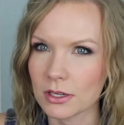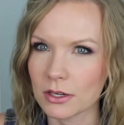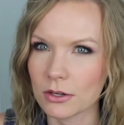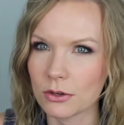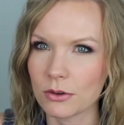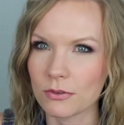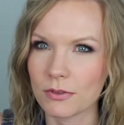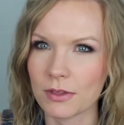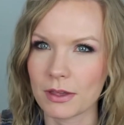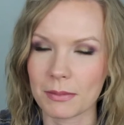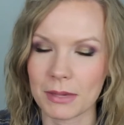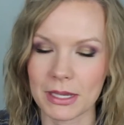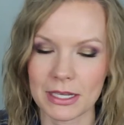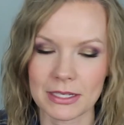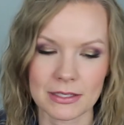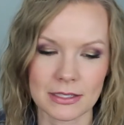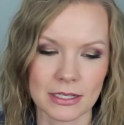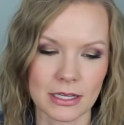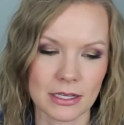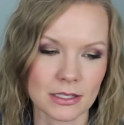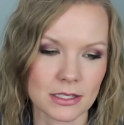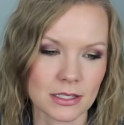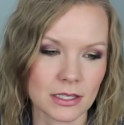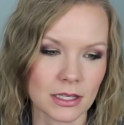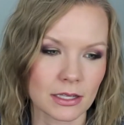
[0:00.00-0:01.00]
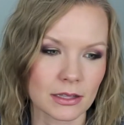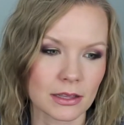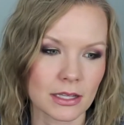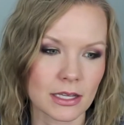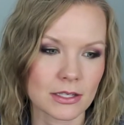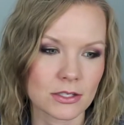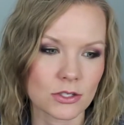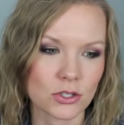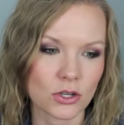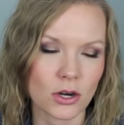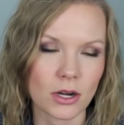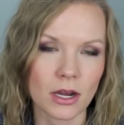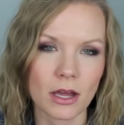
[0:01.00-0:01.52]
I don't know if that makes sense. Like they
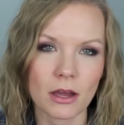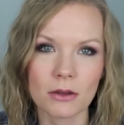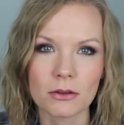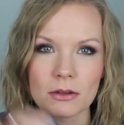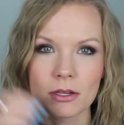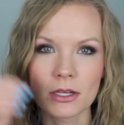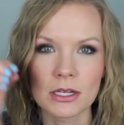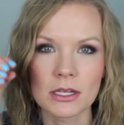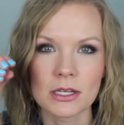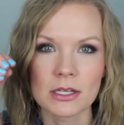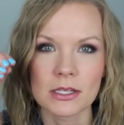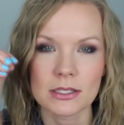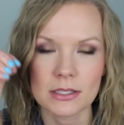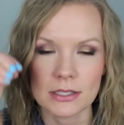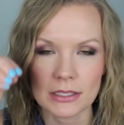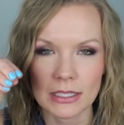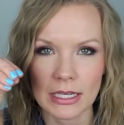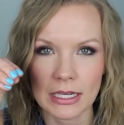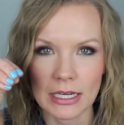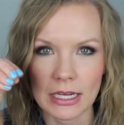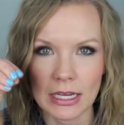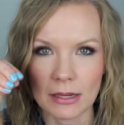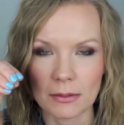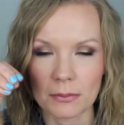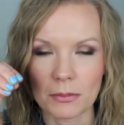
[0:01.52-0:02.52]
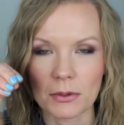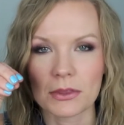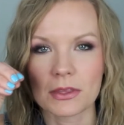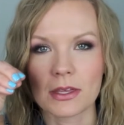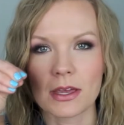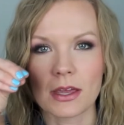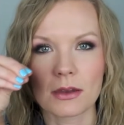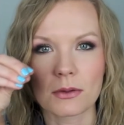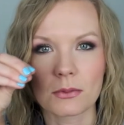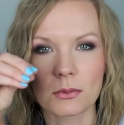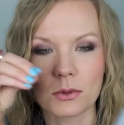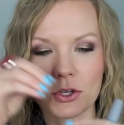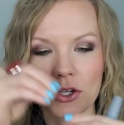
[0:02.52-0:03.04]
start out skinny, but
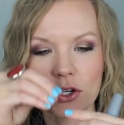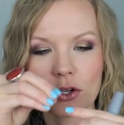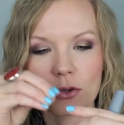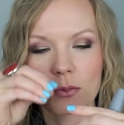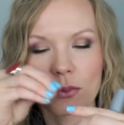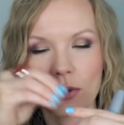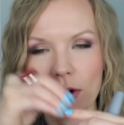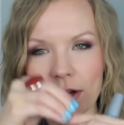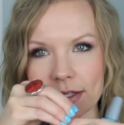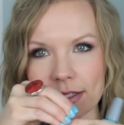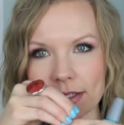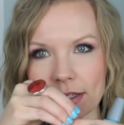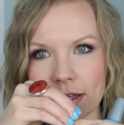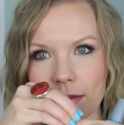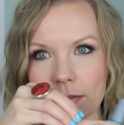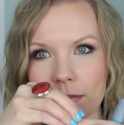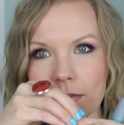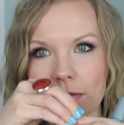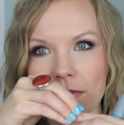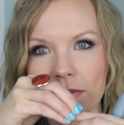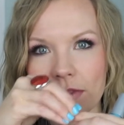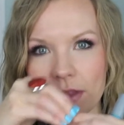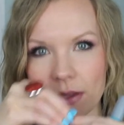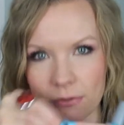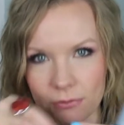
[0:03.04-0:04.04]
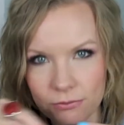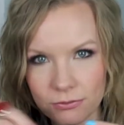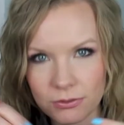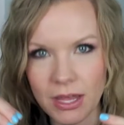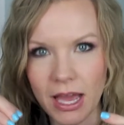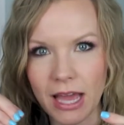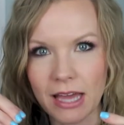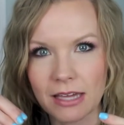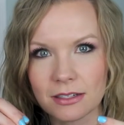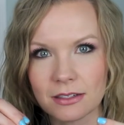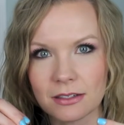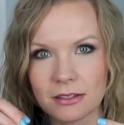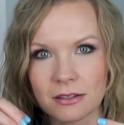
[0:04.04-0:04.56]
then when you press them, they
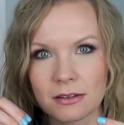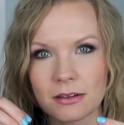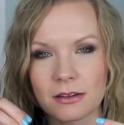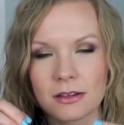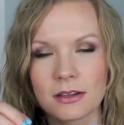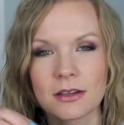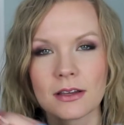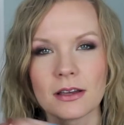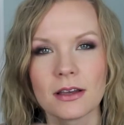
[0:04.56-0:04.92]
flatten.